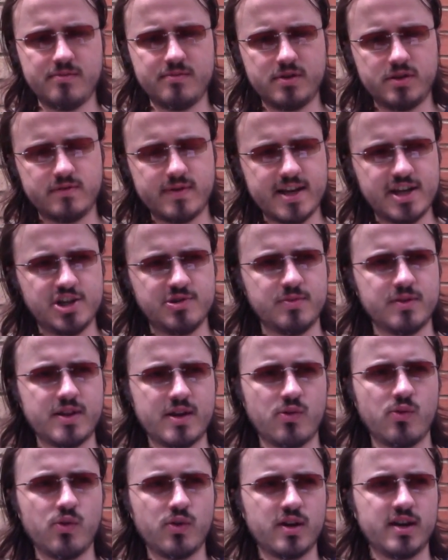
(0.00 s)
arrangement,
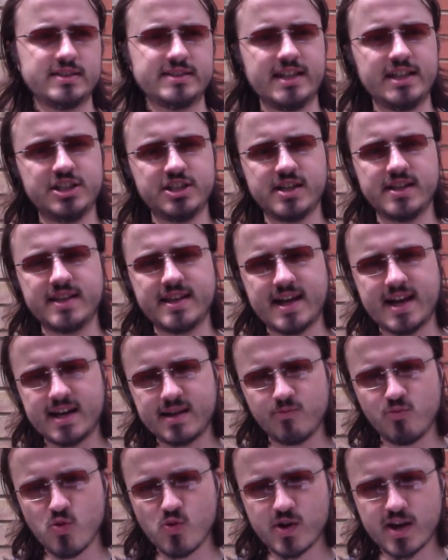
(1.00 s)
their organisation, and they had
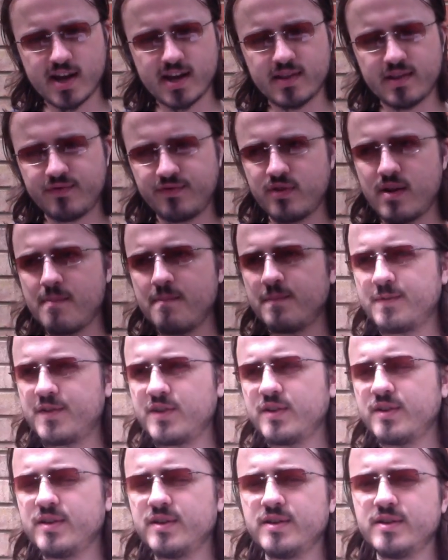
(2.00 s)
him walking at the front,
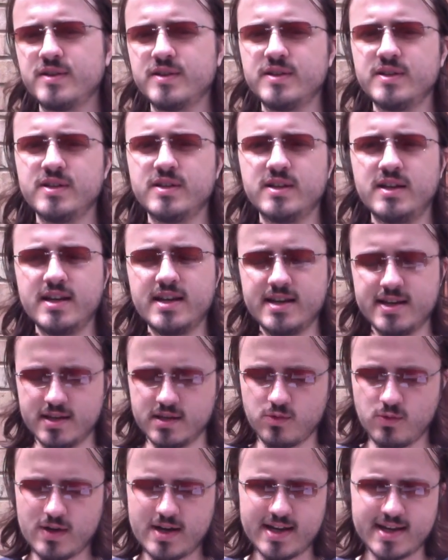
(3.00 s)
leading
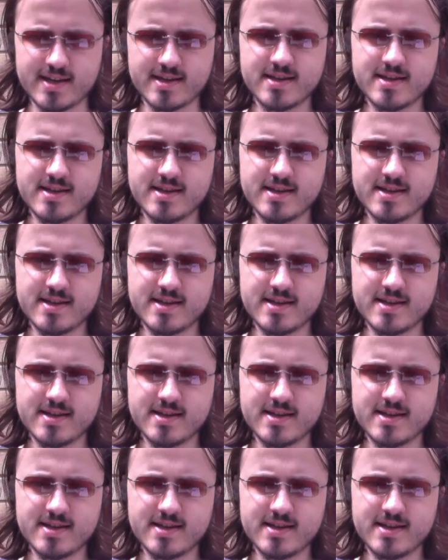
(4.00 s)
the way.